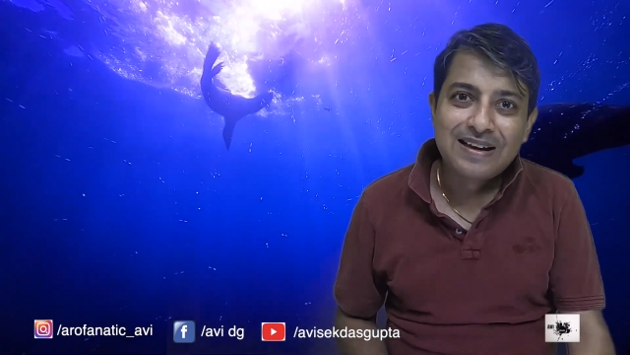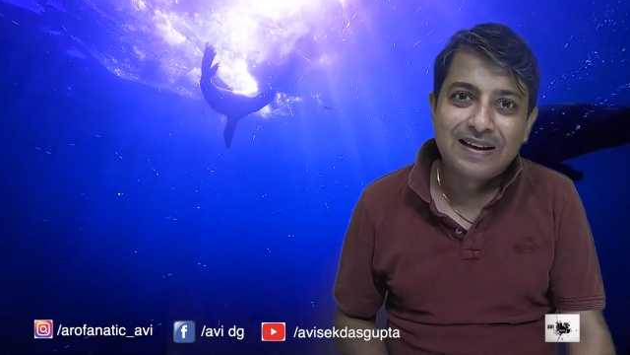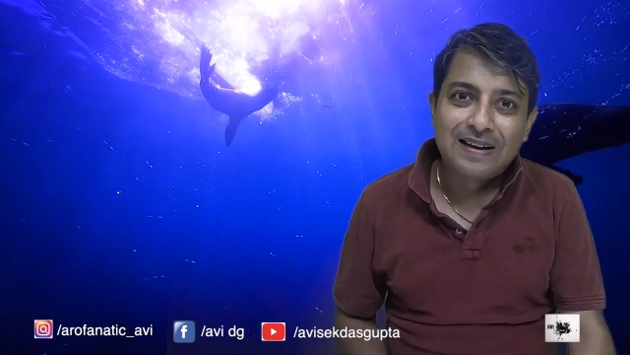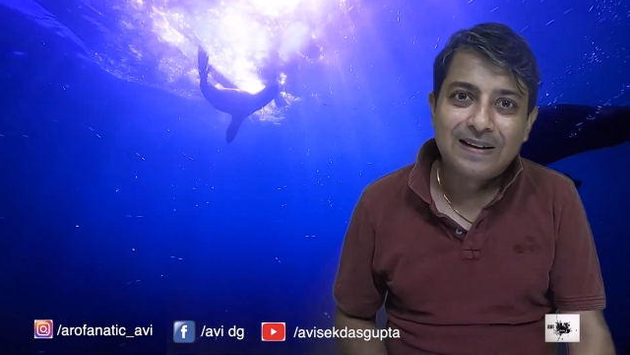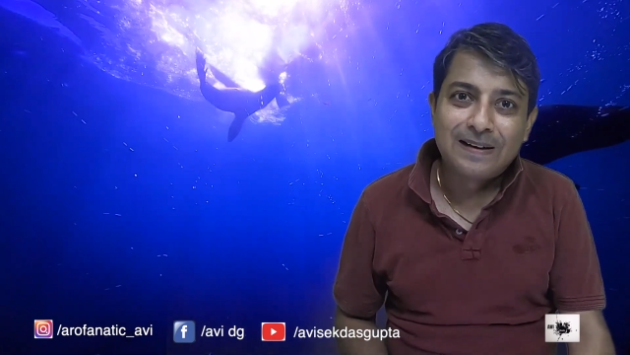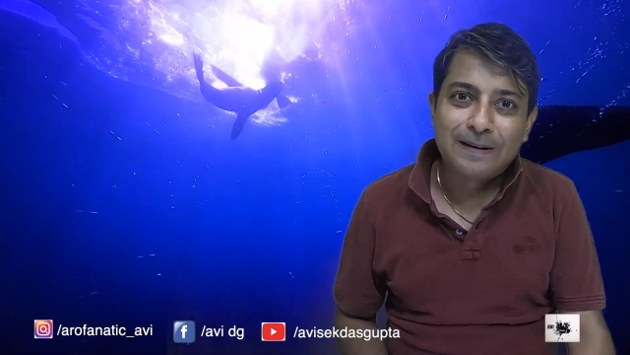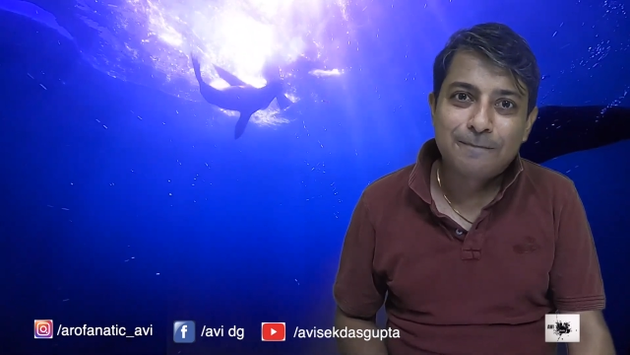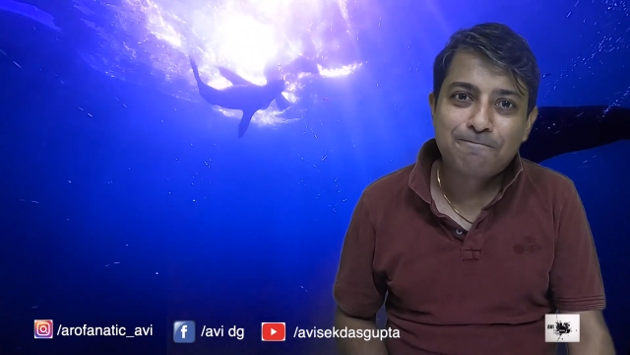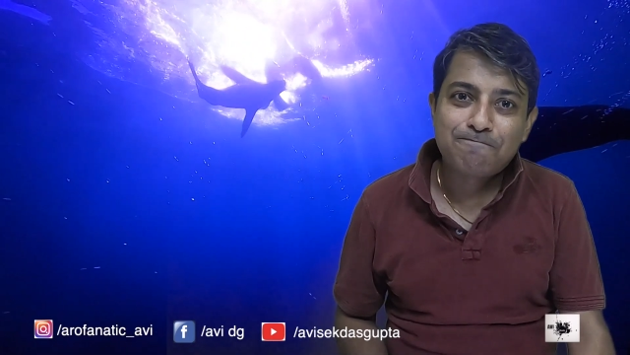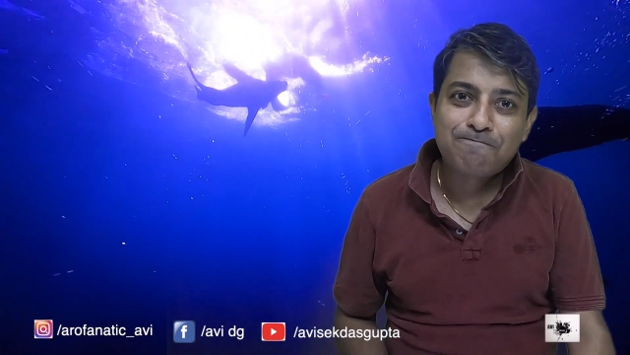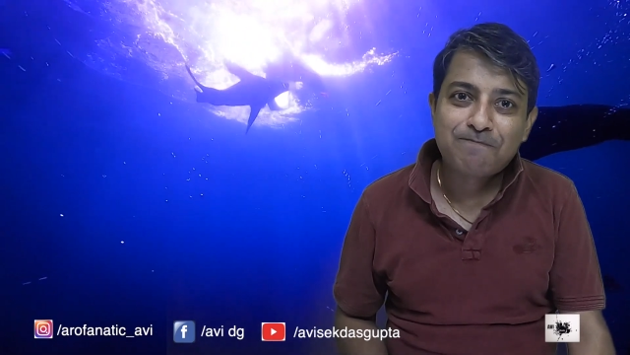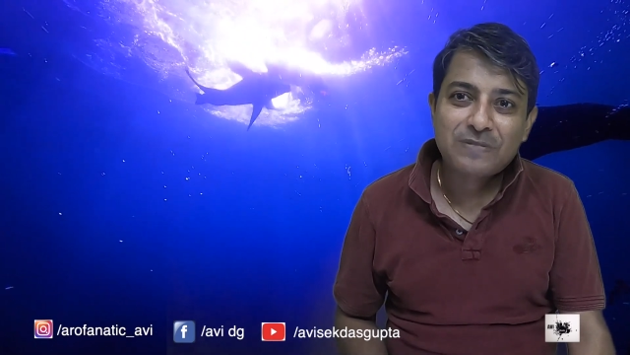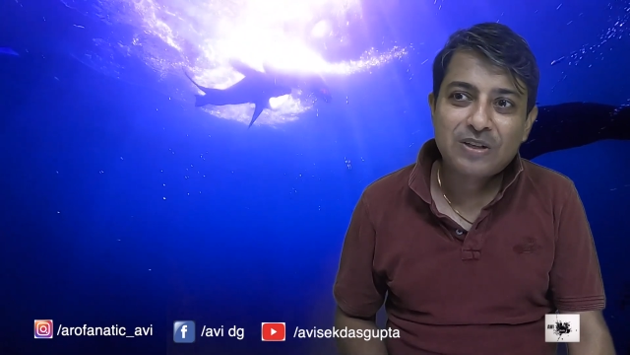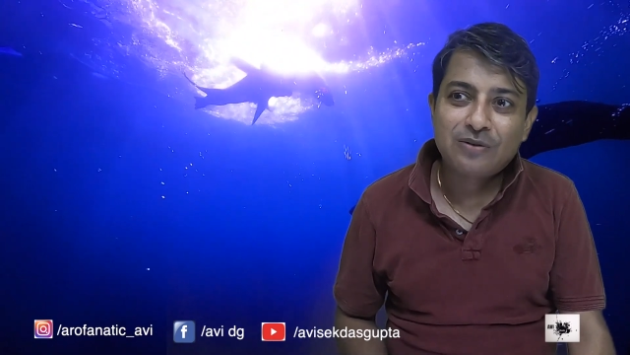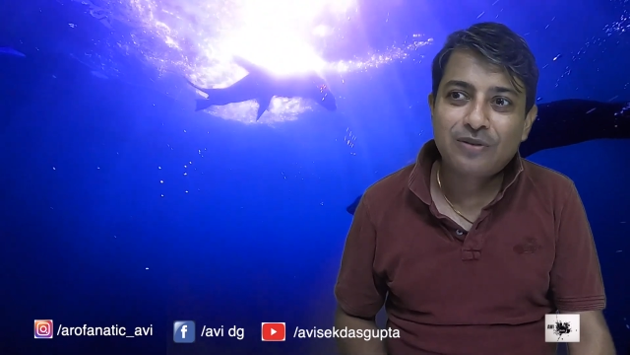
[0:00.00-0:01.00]

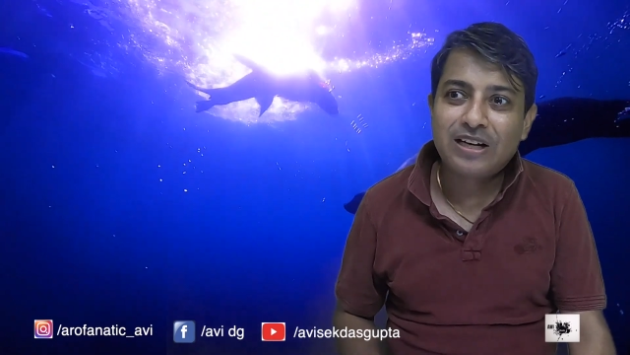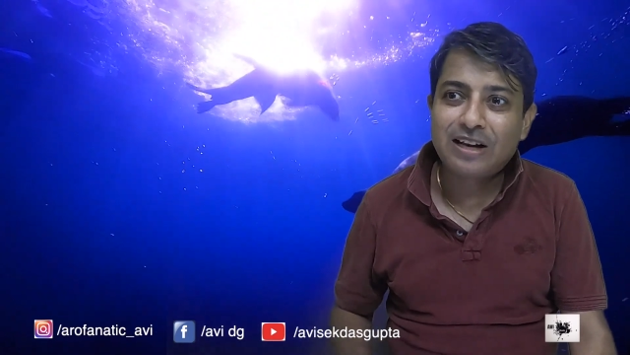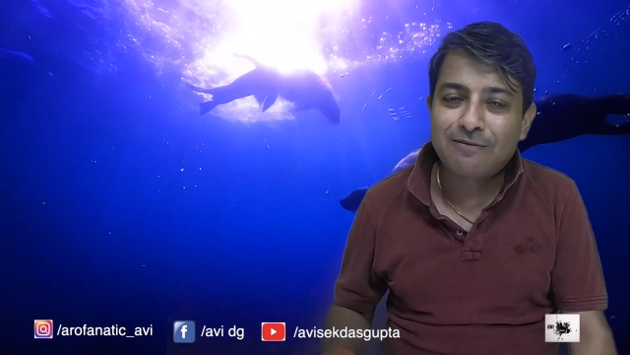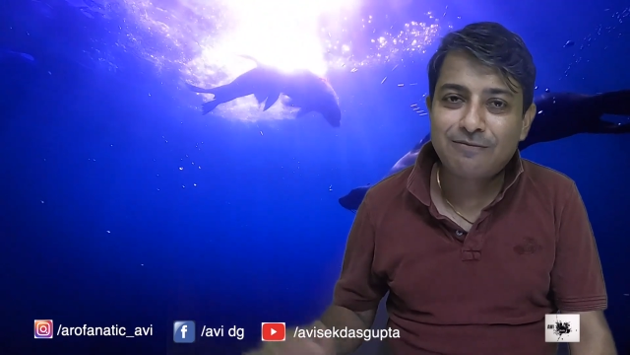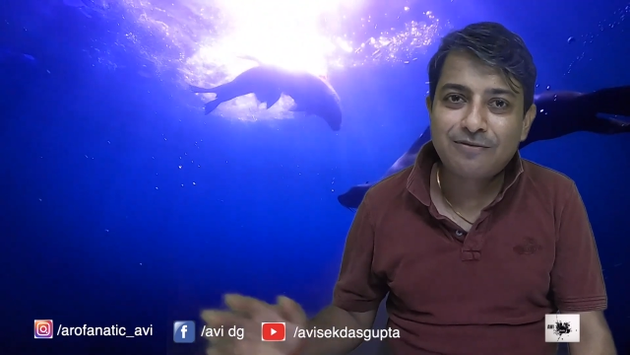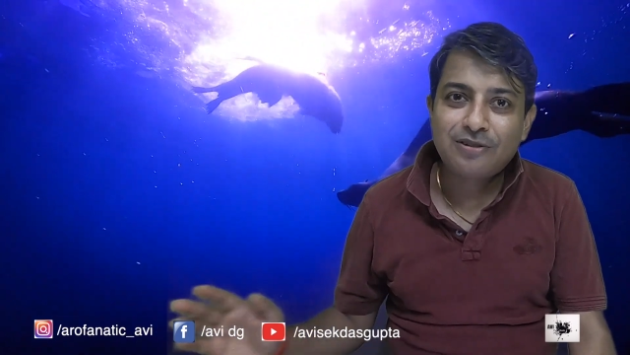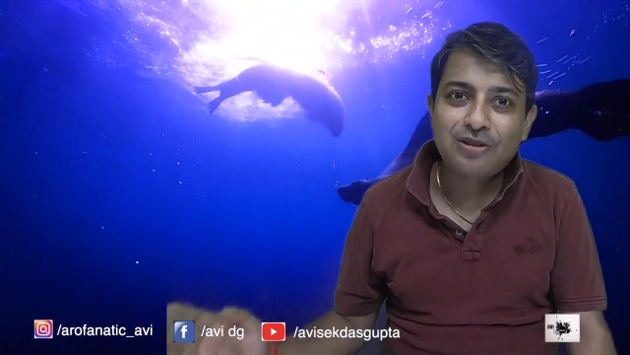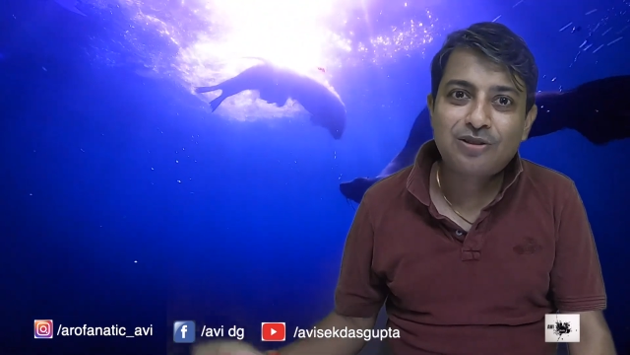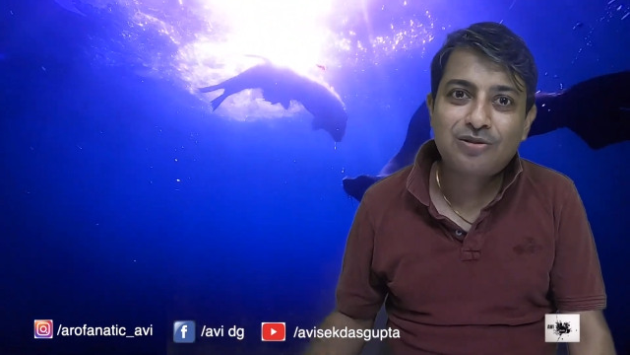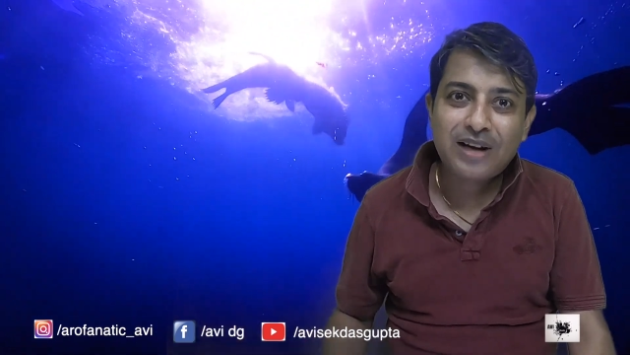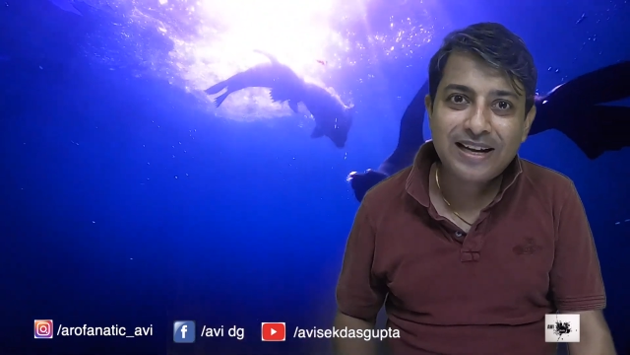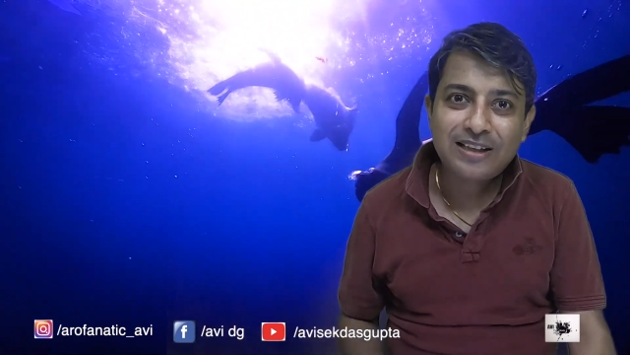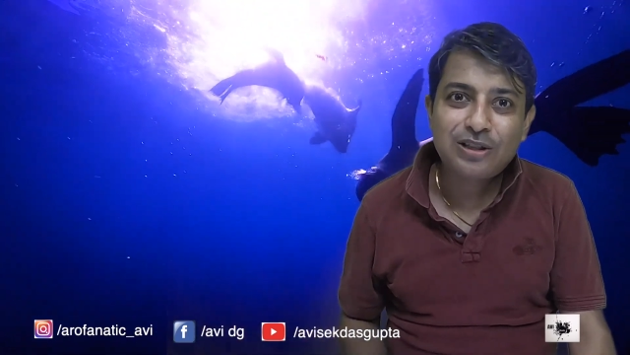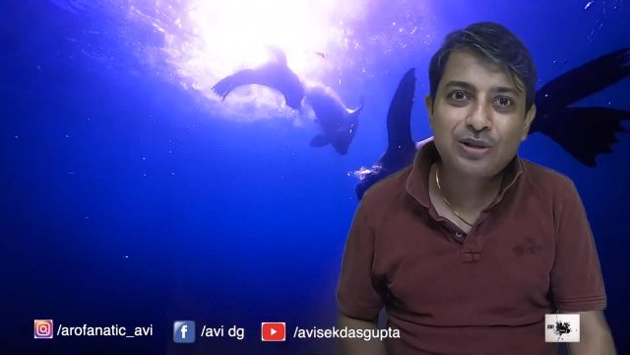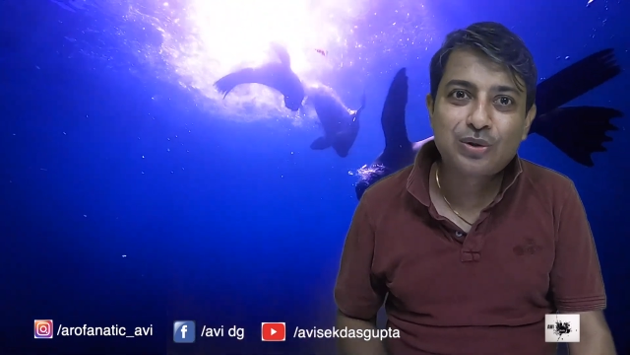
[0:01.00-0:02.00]
I've
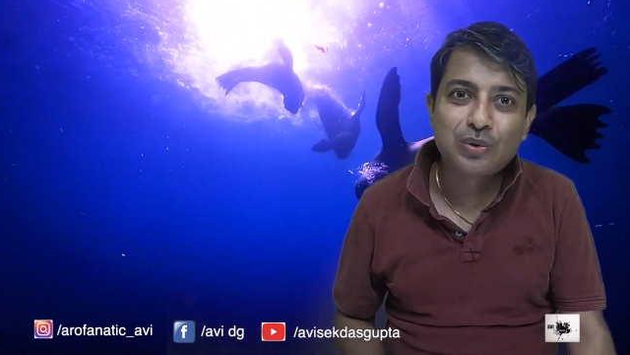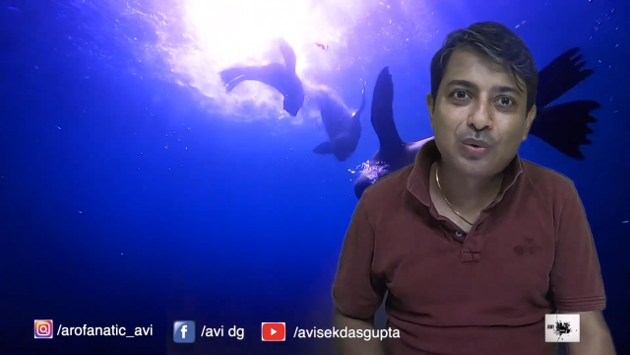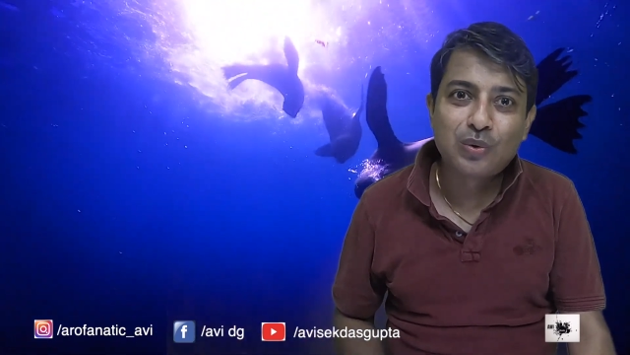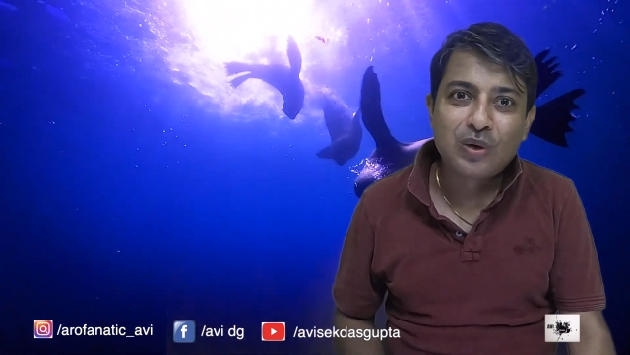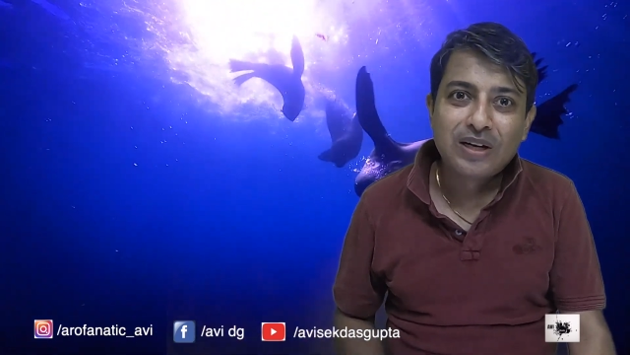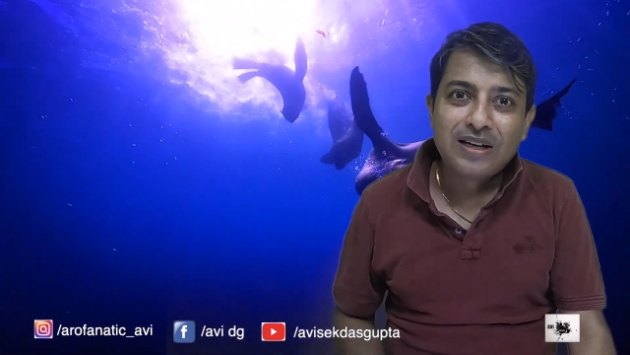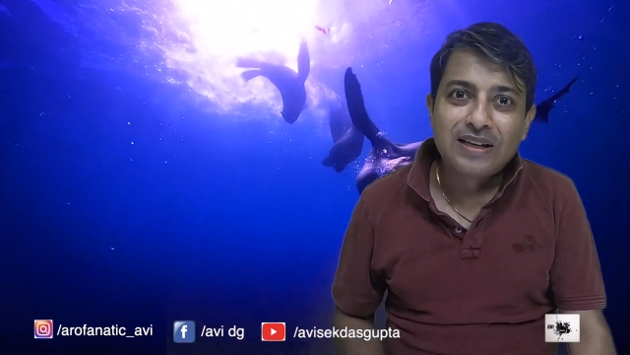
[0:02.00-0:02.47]
tried to